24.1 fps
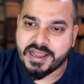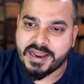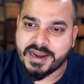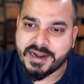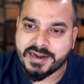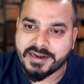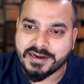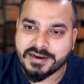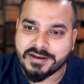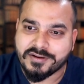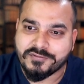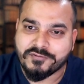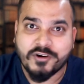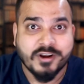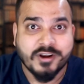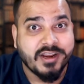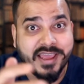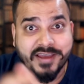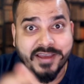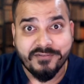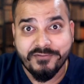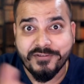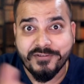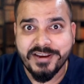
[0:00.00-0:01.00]
and uh, for
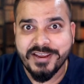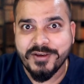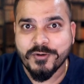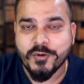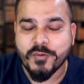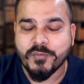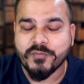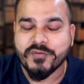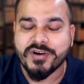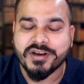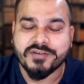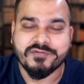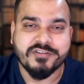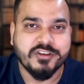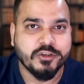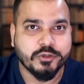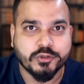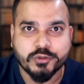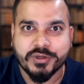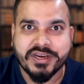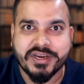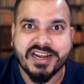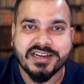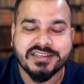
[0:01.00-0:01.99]
every homework we
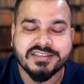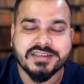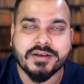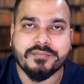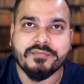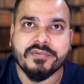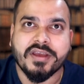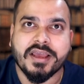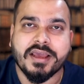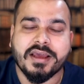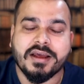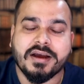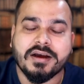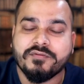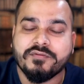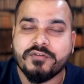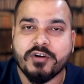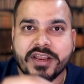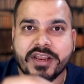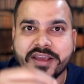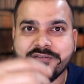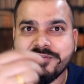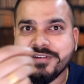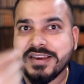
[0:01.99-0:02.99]
used to get somewhere uh,
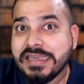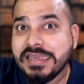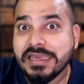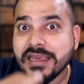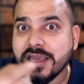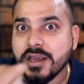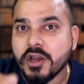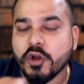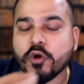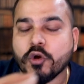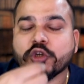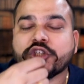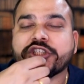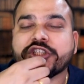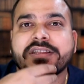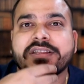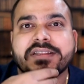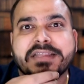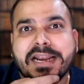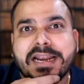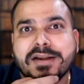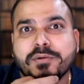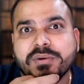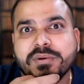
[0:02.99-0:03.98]
for every
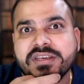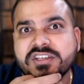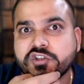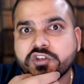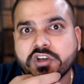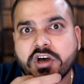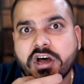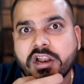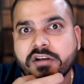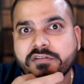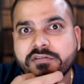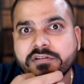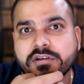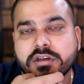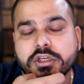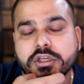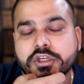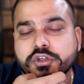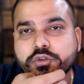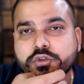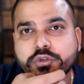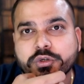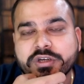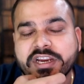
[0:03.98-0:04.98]
question that we solve we
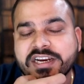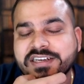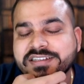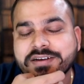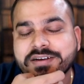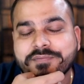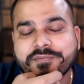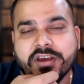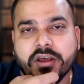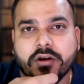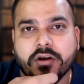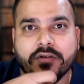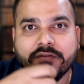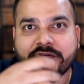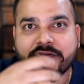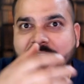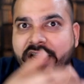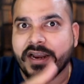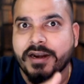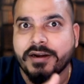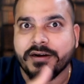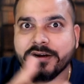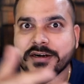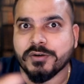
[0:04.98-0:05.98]
used to get somewhere around
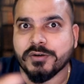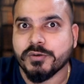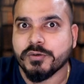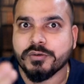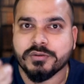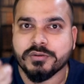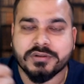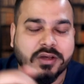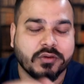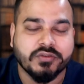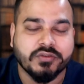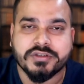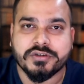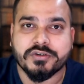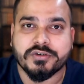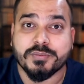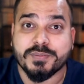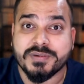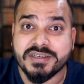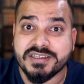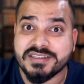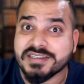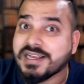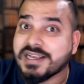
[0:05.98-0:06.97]
500 to 1000
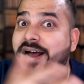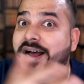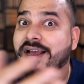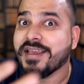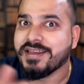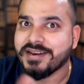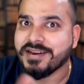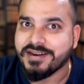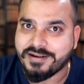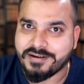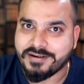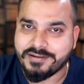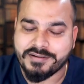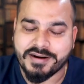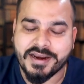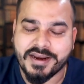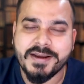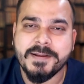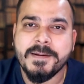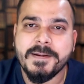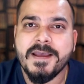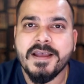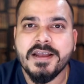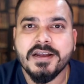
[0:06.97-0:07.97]
rupees INR
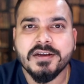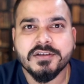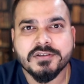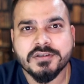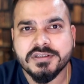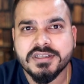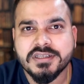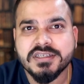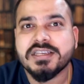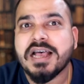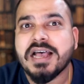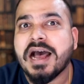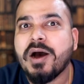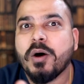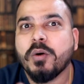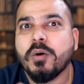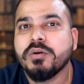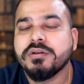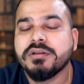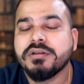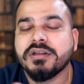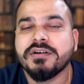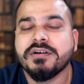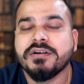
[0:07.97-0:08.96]
right so this how
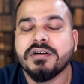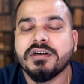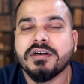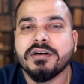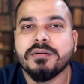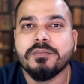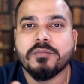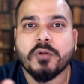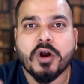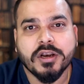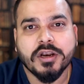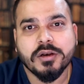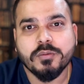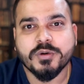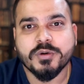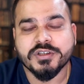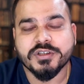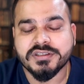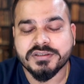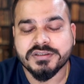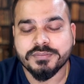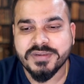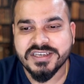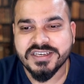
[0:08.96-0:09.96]
the model
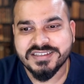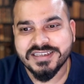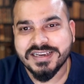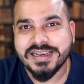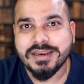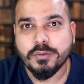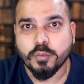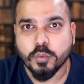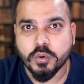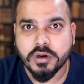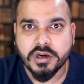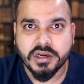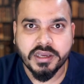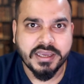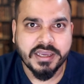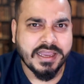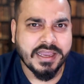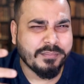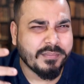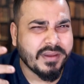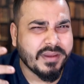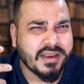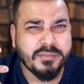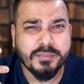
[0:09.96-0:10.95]
was basically working
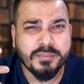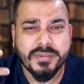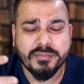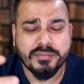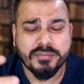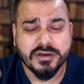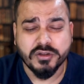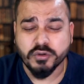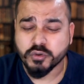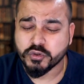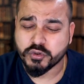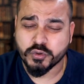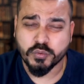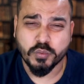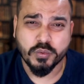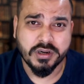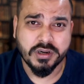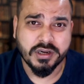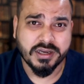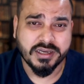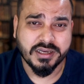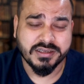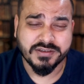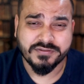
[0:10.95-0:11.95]
and many people used to
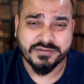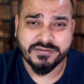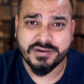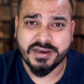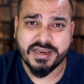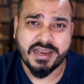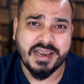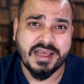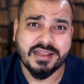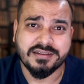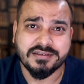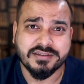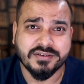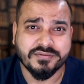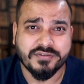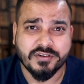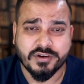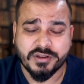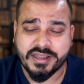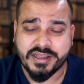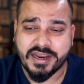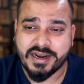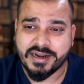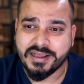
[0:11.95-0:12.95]
work as a freelancer
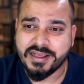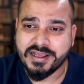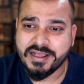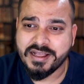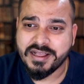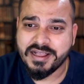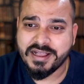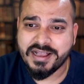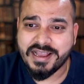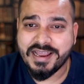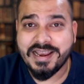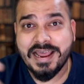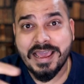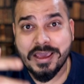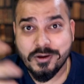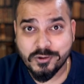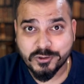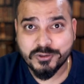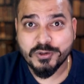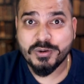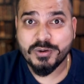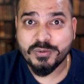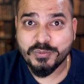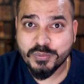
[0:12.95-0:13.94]
for that and I
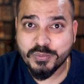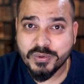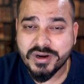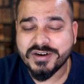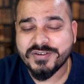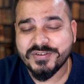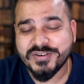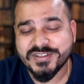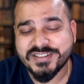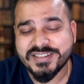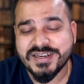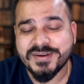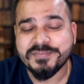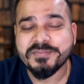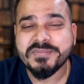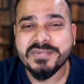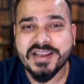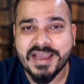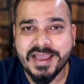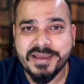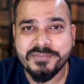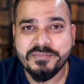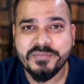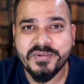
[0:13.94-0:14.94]
also worked for some
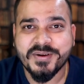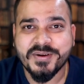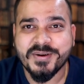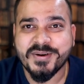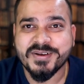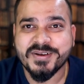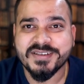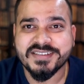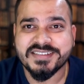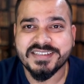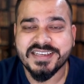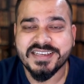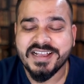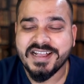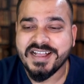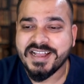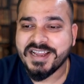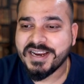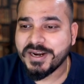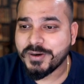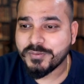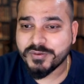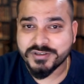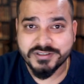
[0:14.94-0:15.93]
time because
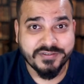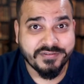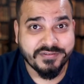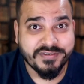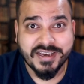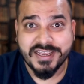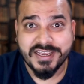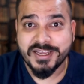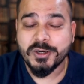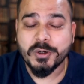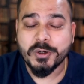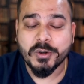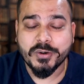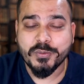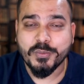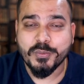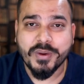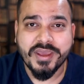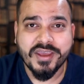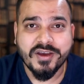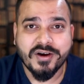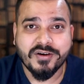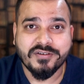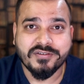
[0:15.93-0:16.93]
it was a very good
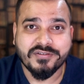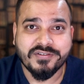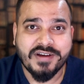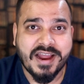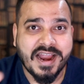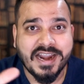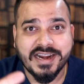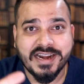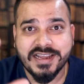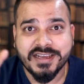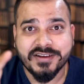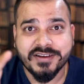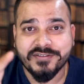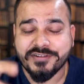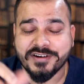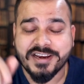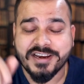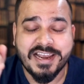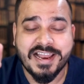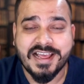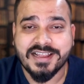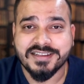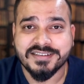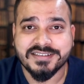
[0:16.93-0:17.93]
way of adding a
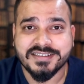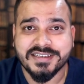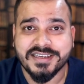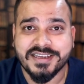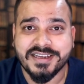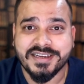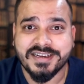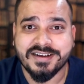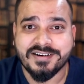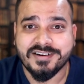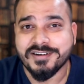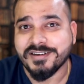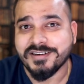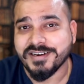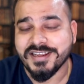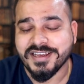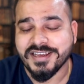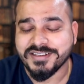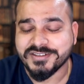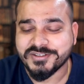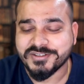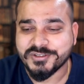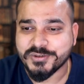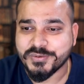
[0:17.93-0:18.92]
freelancing
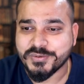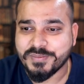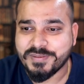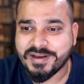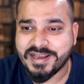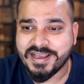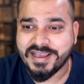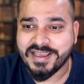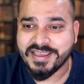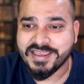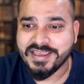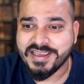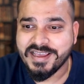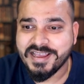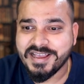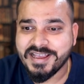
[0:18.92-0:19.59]
earnings to my